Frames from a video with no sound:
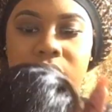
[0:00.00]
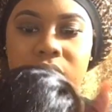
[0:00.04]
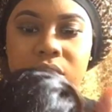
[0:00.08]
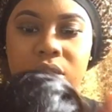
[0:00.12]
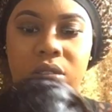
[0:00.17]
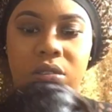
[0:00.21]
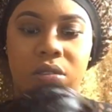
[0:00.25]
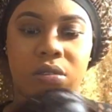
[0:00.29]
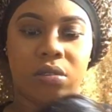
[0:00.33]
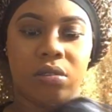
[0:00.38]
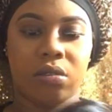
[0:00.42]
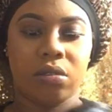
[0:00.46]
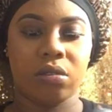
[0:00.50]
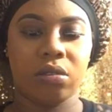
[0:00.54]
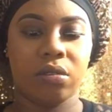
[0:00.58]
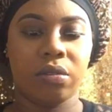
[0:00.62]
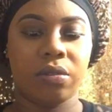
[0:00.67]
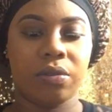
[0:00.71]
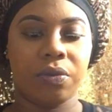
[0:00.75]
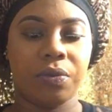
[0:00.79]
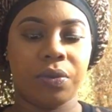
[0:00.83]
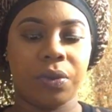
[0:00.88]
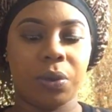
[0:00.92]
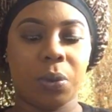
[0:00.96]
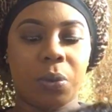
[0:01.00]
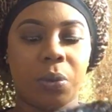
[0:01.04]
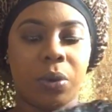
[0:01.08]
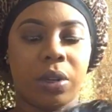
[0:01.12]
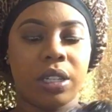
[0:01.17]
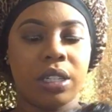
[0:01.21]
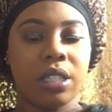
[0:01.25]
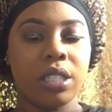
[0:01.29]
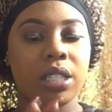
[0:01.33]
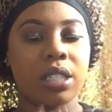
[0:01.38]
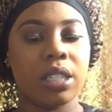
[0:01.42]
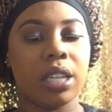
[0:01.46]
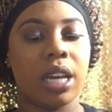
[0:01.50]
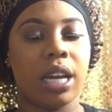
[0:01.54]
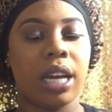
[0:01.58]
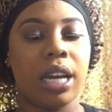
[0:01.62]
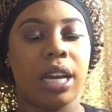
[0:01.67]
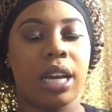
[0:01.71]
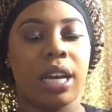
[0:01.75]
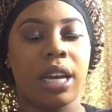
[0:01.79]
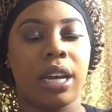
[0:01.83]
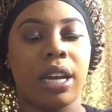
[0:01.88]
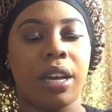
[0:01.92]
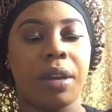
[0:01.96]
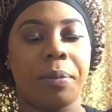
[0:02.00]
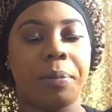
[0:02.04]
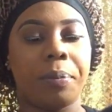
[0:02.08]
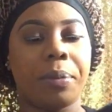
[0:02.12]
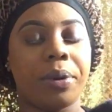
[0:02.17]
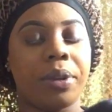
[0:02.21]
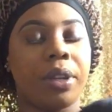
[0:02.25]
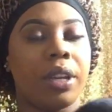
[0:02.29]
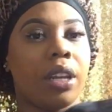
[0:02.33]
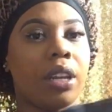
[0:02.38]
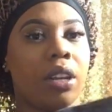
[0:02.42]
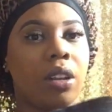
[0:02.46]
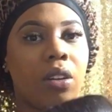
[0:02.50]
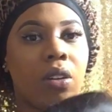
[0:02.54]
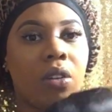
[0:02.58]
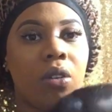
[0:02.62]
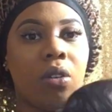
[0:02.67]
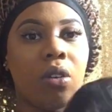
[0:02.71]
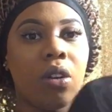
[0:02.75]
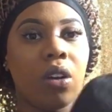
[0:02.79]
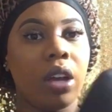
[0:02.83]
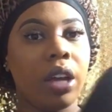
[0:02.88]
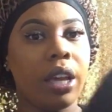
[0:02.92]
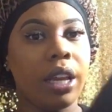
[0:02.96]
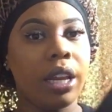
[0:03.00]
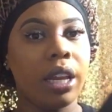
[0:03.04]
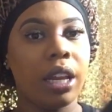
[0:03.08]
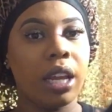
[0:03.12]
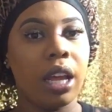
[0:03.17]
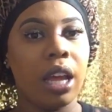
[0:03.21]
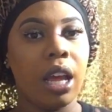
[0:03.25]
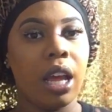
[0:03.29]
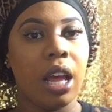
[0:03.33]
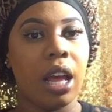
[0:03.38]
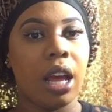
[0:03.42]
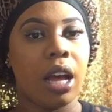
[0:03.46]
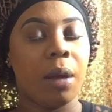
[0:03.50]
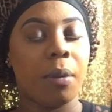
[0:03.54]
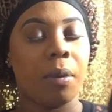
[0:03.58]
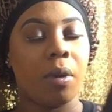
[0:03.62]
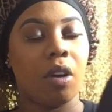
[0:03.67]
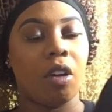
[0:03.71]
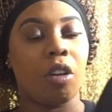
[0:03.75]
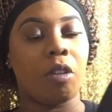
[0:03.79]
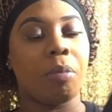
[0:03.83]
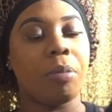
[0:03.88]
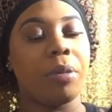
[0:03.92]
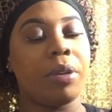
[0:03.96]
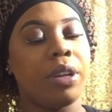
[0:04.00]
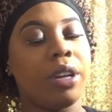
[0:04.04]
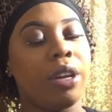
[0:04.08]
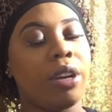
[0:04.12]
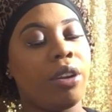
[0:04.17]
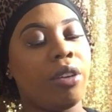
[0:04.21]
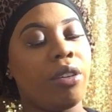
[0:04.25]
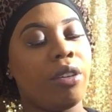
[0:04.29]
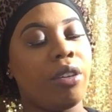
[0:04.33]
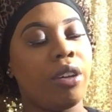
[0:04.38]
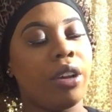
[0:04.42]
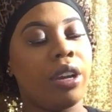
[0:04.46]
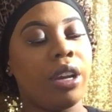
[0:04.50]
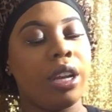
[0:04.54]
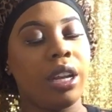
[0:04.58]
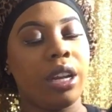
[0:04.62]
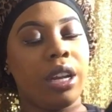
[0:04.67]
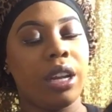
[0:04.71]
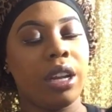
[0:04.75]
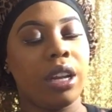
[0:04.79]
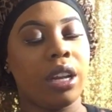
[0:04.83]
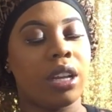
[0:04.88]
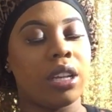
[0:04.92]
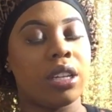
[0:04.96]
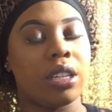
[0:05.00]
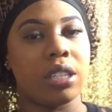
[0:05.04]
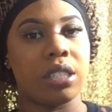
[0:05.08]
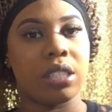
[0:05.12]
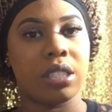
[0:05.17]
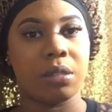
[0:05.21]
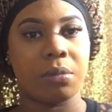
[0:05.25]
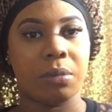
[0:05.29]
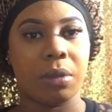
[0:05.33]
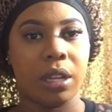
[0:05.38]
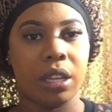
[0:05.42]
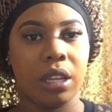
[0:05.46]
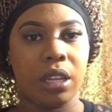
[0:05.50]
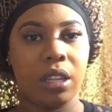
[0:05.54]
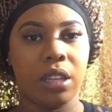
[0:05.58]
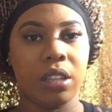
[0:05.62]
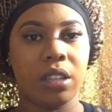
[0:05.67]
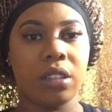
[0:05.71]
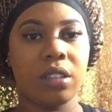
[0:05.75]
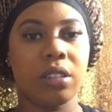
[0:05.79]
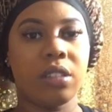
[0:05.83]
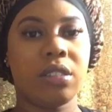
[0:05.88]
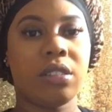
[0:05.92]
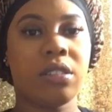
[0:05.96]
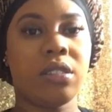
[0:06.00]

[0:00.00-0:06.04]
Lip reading: So once I put it on, I'm gonna put it on because my hair